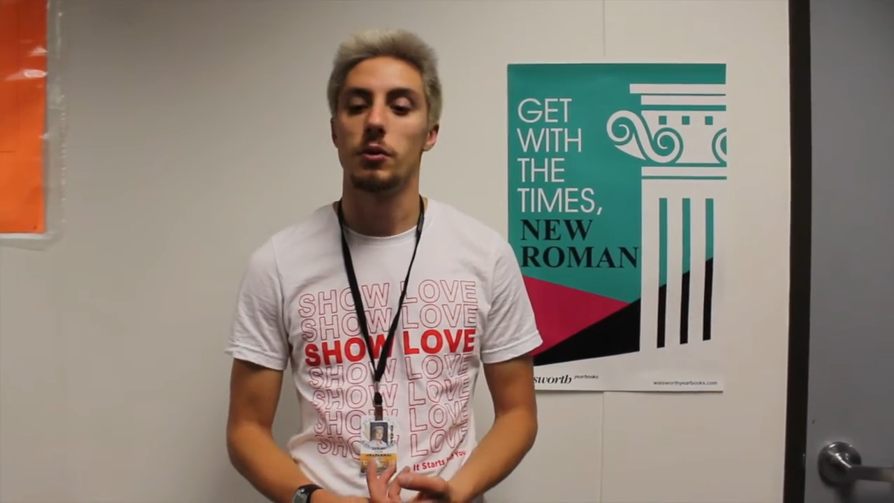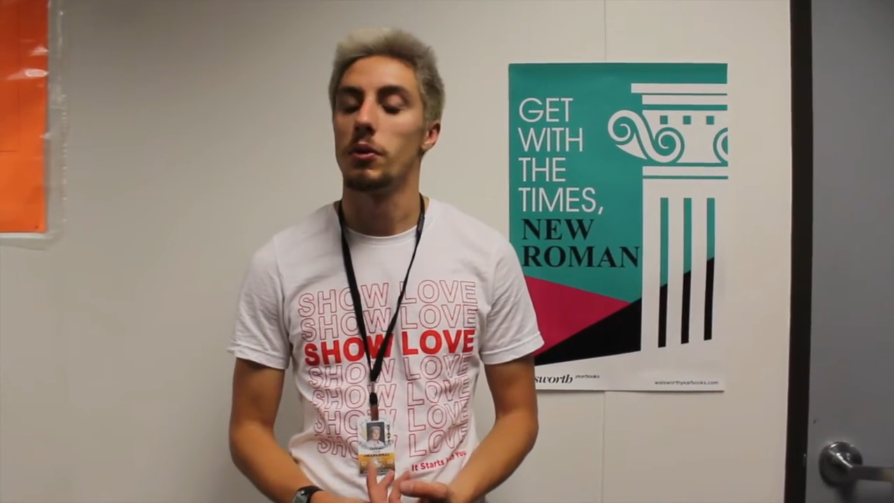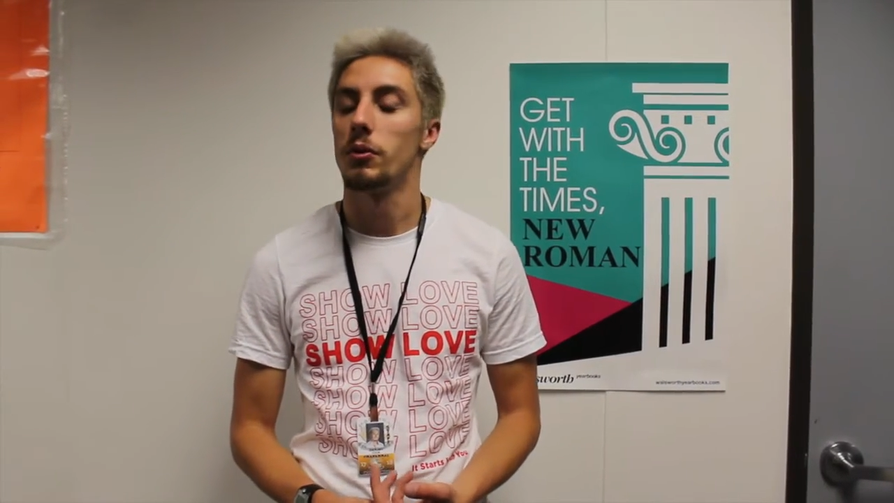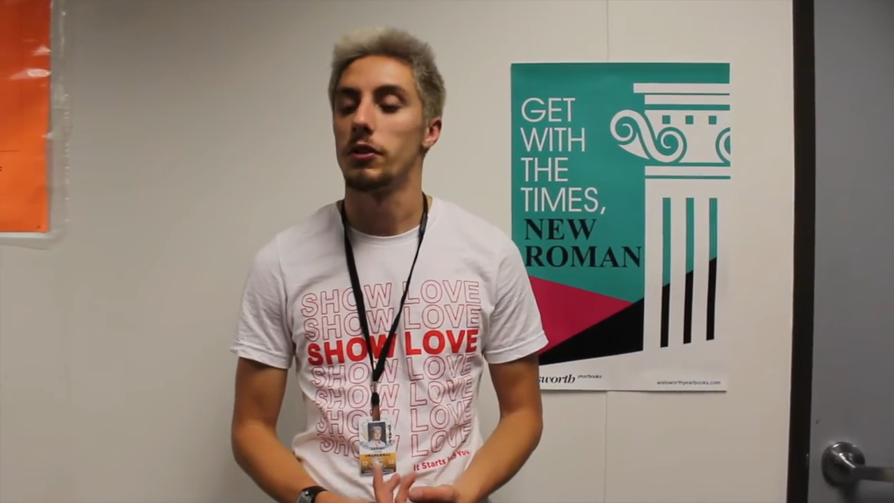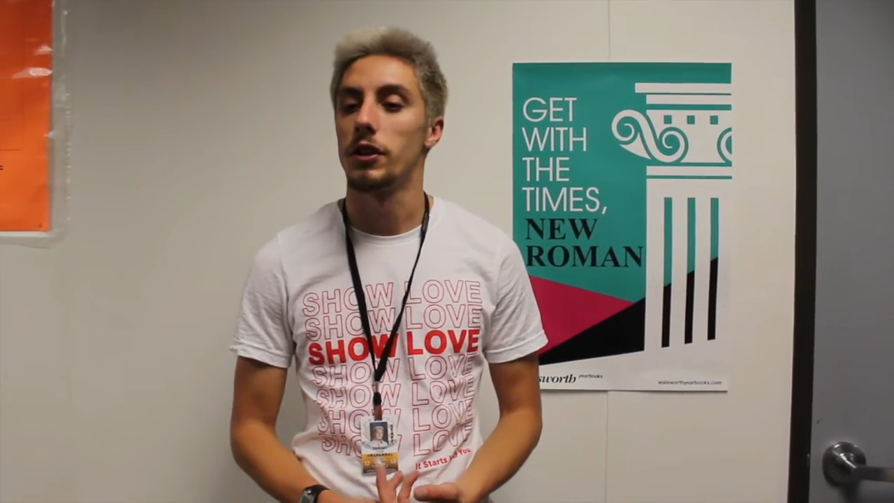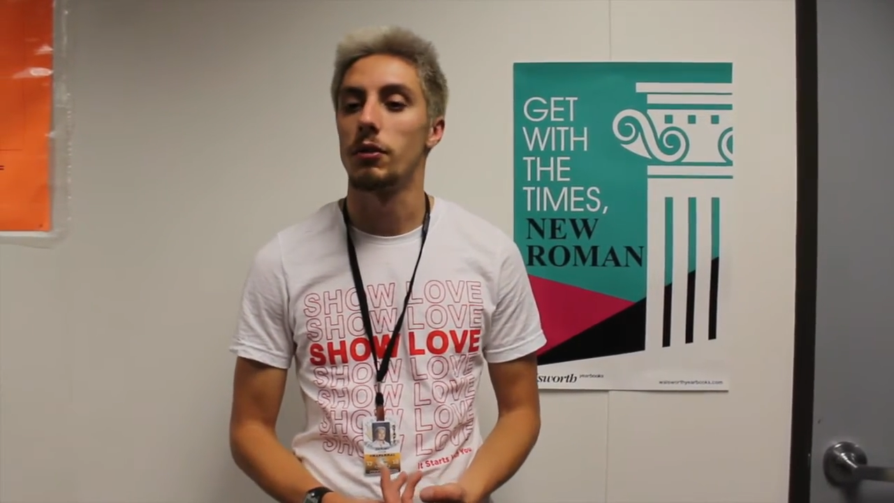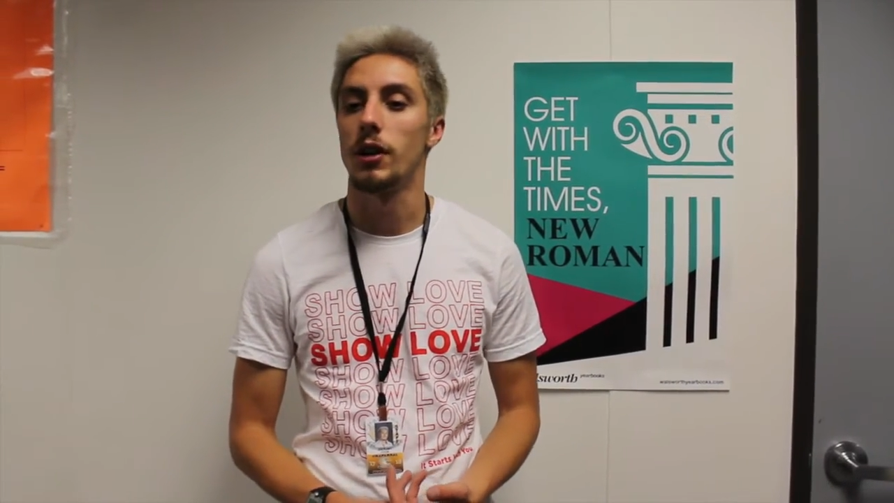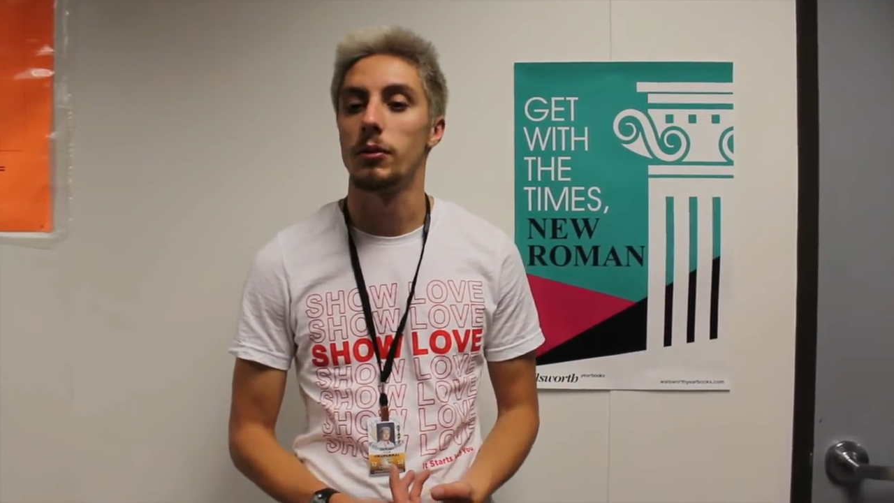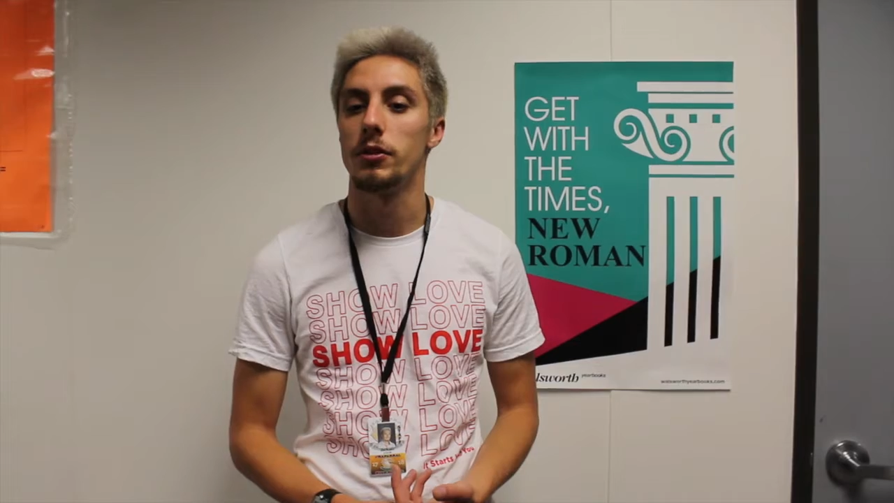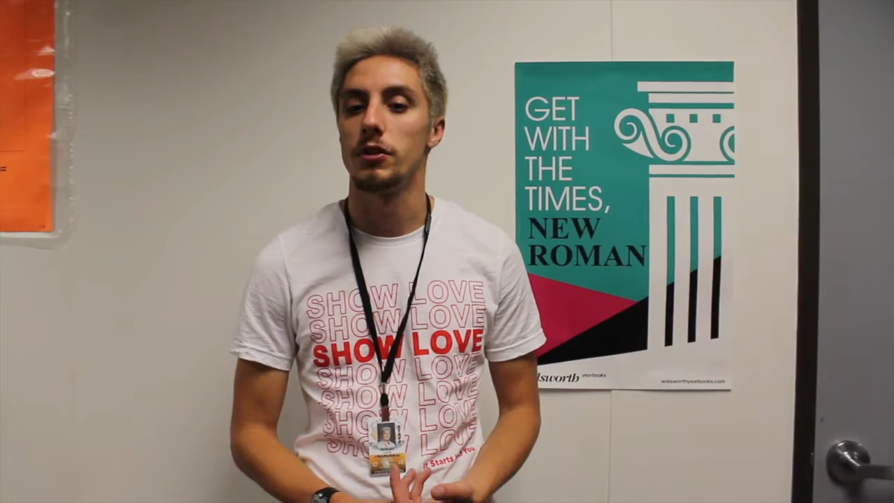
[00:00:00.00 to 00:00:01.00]
in what was an
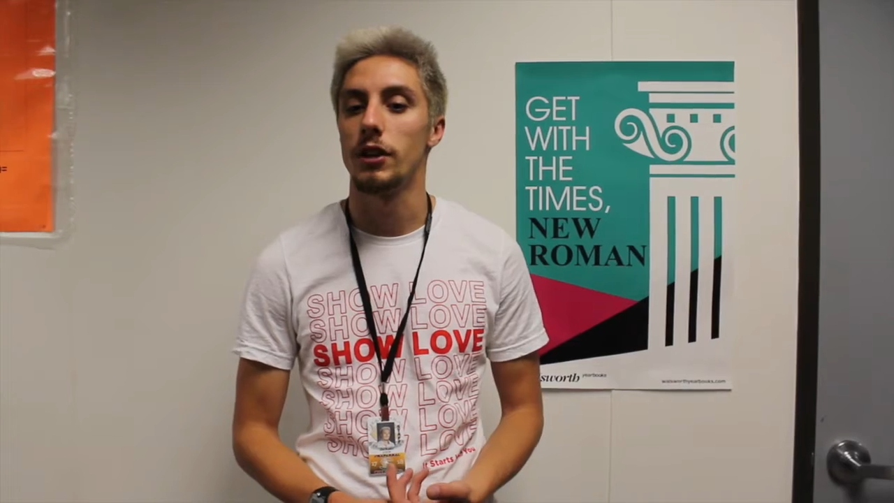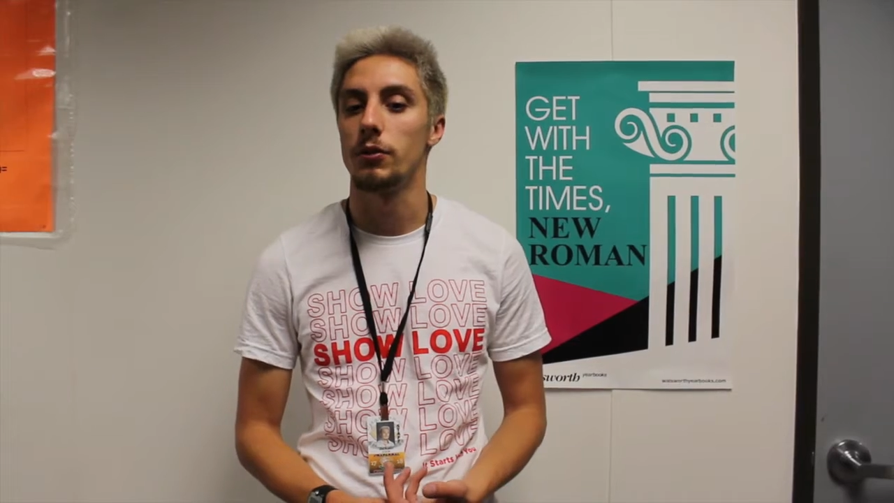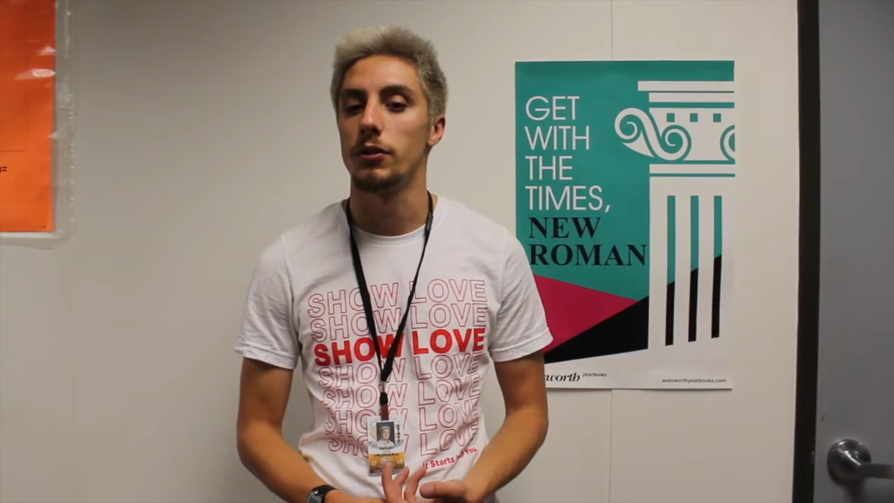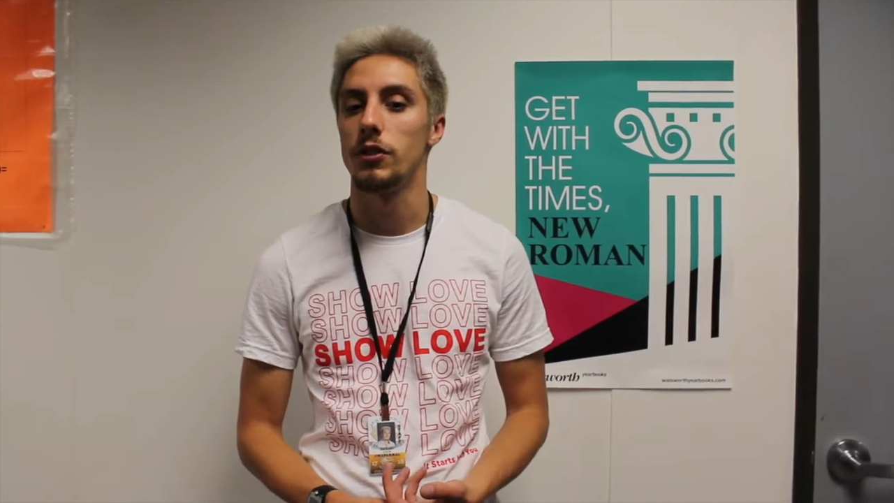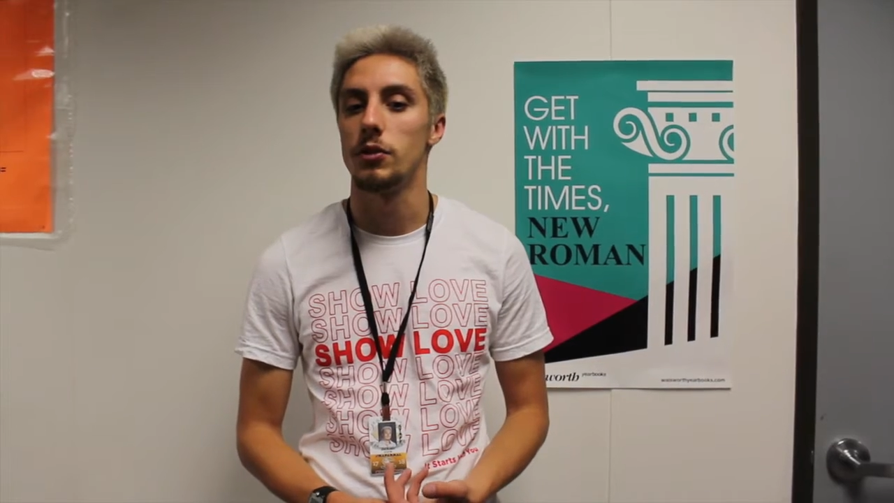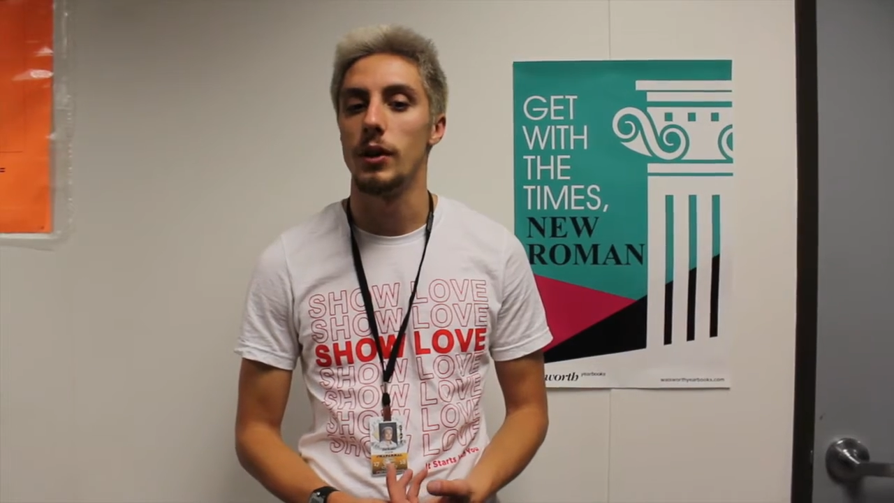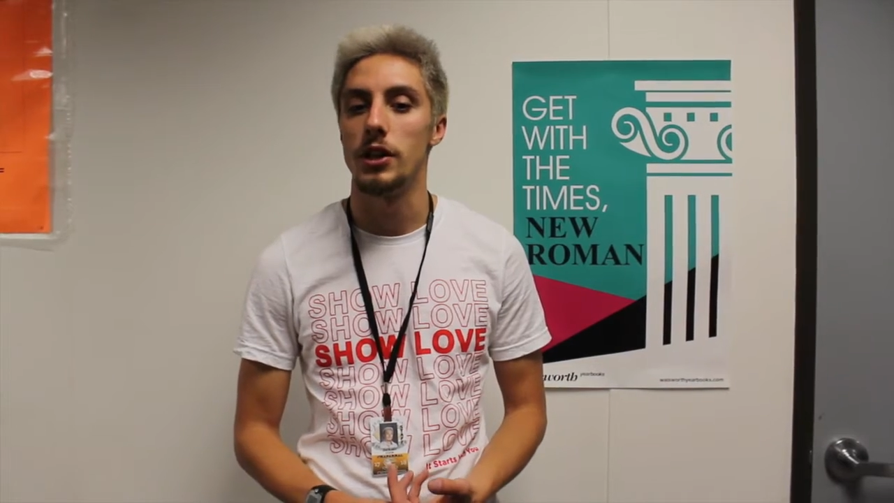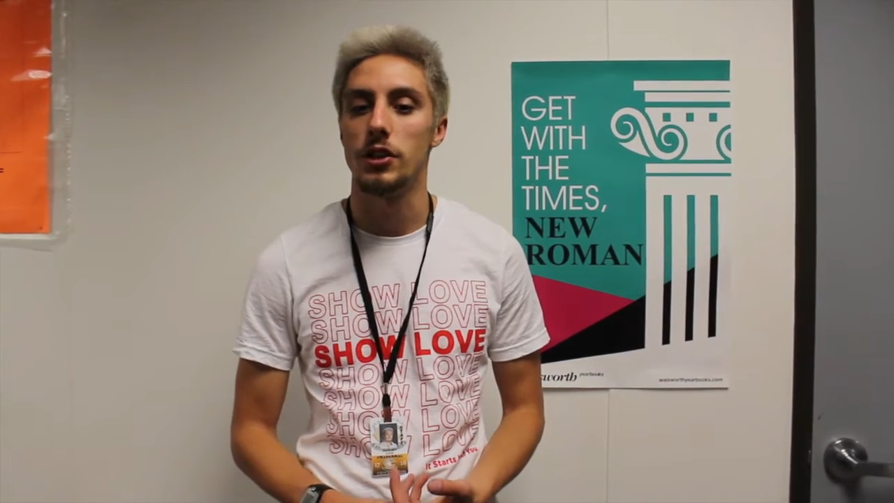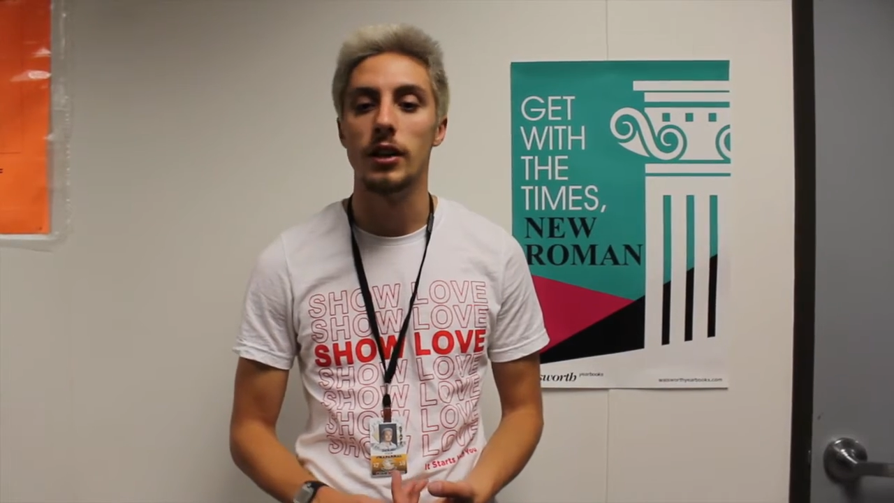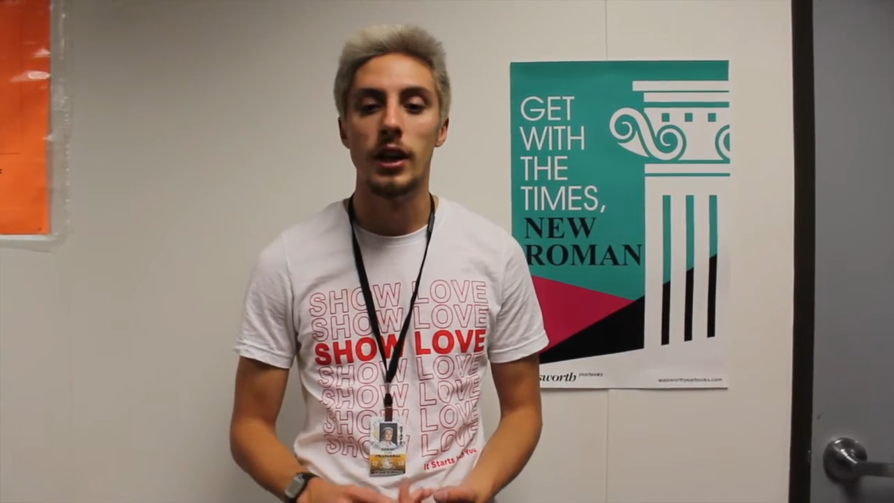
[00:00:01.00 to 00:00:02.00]
incredibly stressful
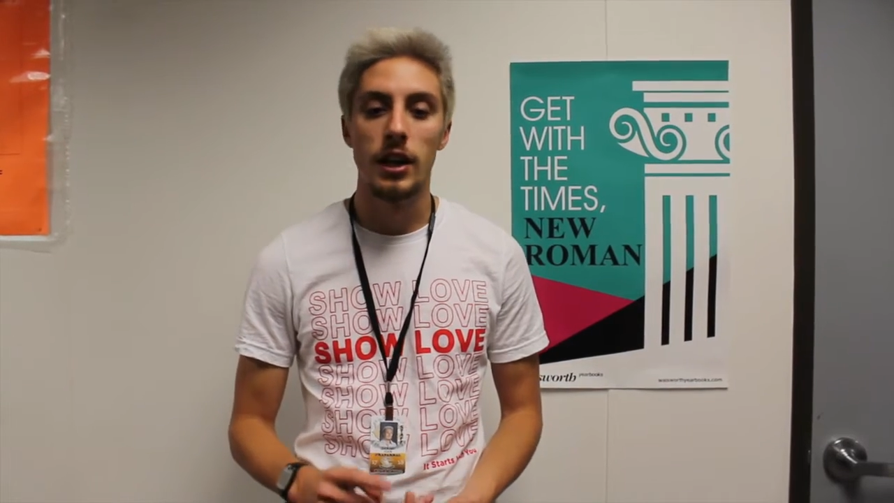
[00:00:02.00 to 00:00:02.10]
situation